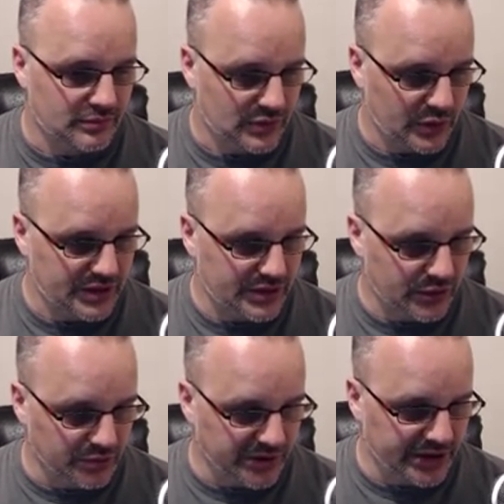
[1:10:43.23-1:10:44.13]
What's it
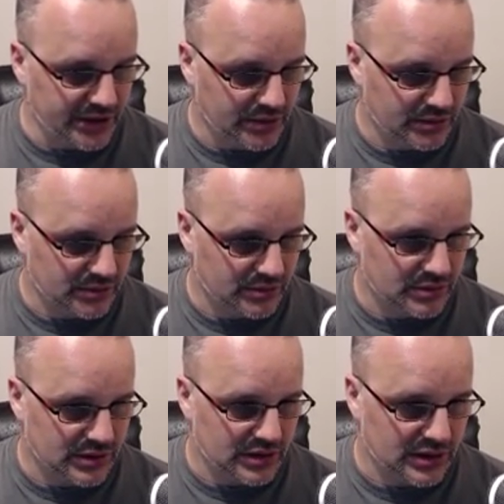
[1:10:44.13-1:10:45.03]
called, Mikey?
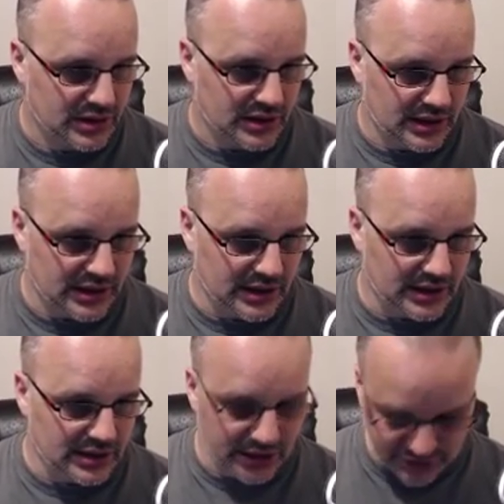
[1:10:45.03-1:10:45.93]
Uh,
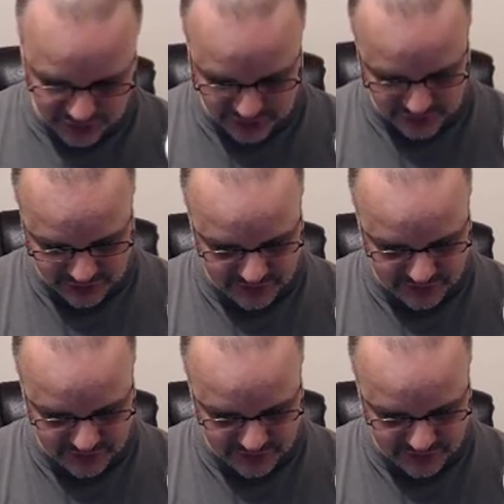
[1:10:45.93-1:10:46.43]
large road.